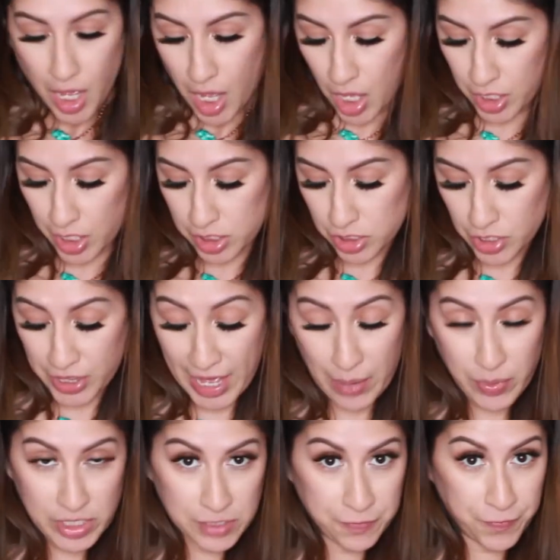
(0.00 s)
Okay, so that
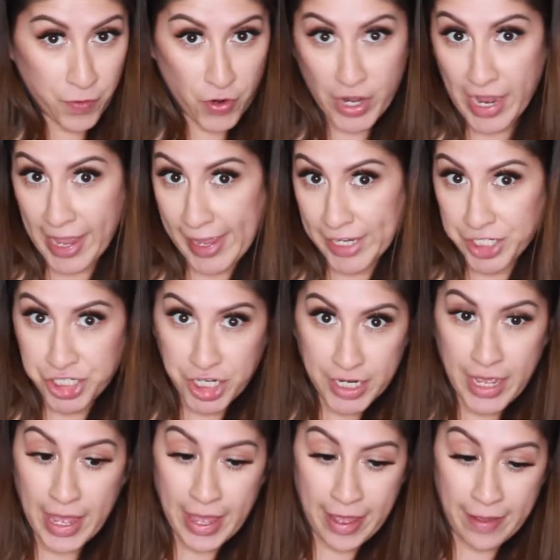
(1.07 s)
was for
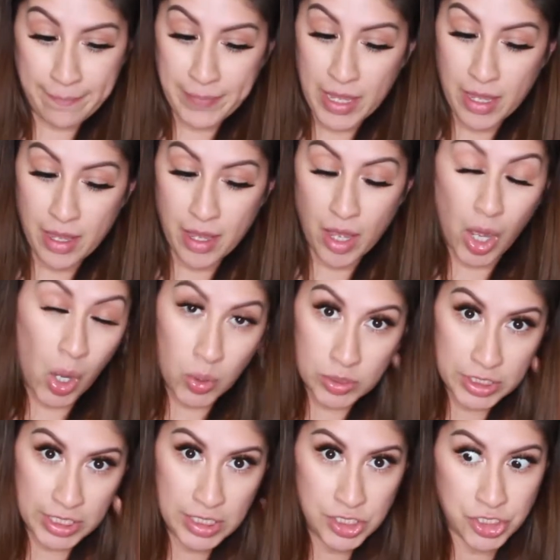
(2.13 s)
H&M
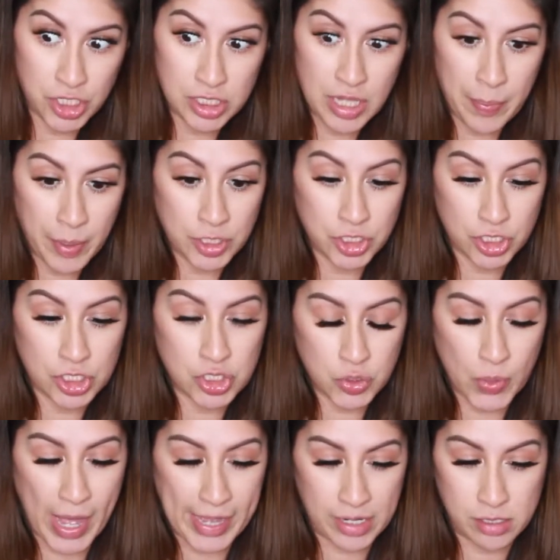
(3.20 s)
only. Just, I bought just
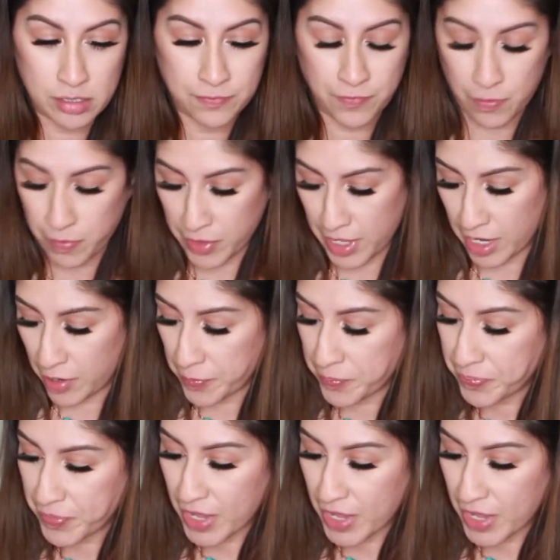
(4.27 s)
two items from there.